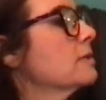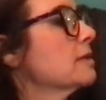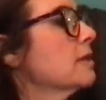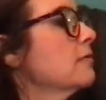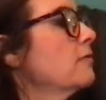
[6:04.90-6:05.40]

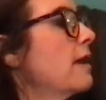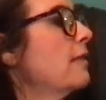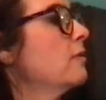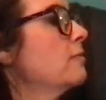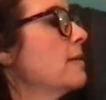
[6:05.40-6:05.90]
just going to
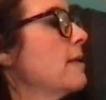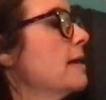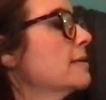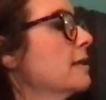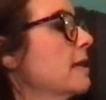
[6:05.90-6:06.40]
follow my
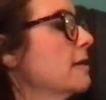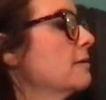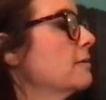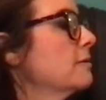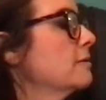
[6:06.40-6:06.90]
mask
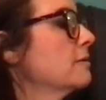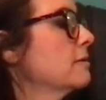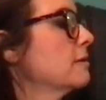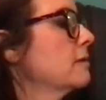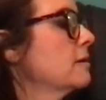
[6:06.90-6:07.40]
line,
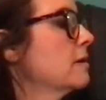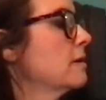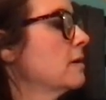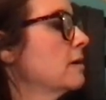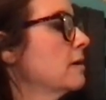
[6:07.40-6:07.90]

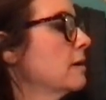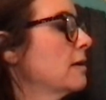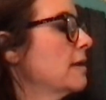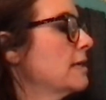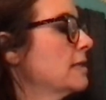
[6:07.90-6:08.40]

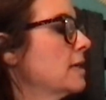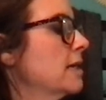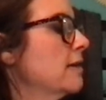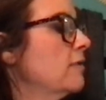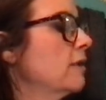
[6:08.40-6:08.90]
and that's going
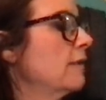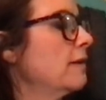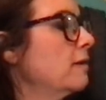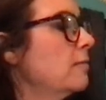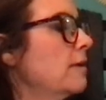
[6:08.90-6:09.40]
to give it a
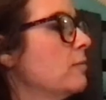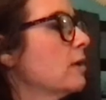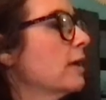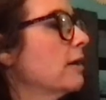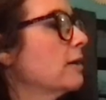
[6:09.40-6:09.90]
little bit
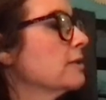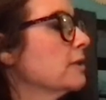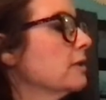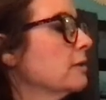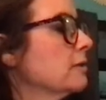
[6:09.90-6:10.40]
more
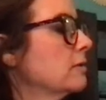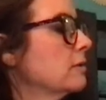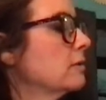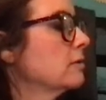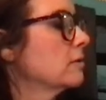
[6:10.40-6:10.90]
character
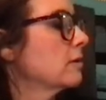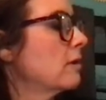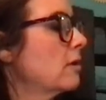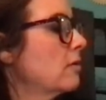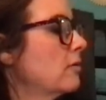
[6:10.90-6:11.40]

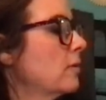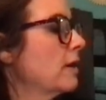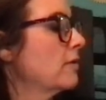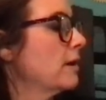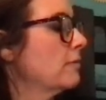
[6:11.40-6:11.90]
all the
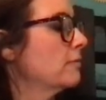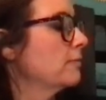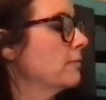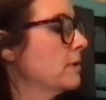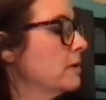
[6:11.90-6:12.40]
way around.
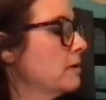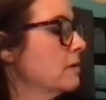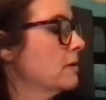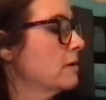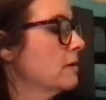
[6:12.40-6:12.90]

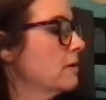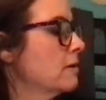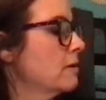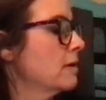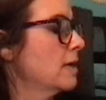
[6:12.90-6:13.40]

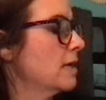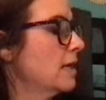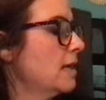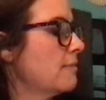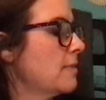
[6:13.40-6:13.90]
And
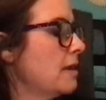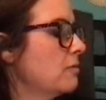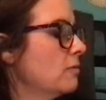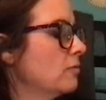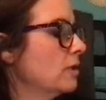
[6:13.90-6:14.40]
again, I'm not
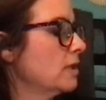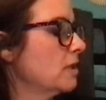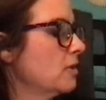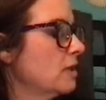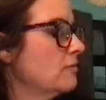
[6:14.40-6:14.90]
really
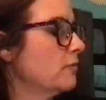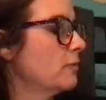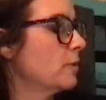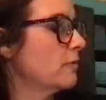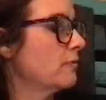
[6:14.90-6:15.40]
looking
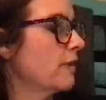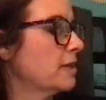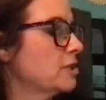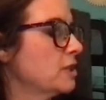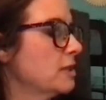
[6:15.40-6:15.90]
for
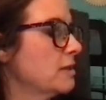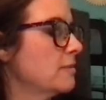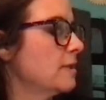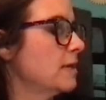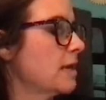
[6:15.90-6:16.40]
perfection.
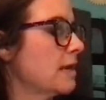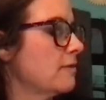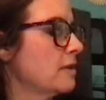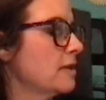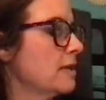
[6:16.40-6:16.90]
I mean, not
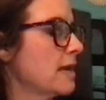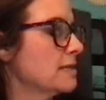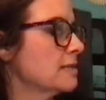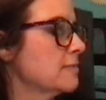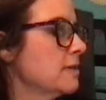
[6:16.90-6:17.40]
everything
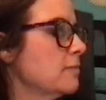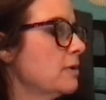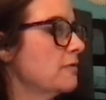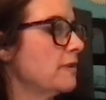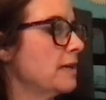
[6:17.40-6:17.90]
has to be
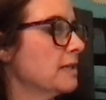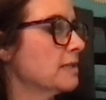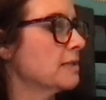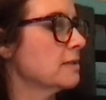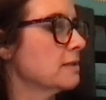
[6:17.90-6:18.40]

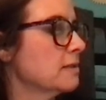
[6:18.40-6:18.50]
perfect.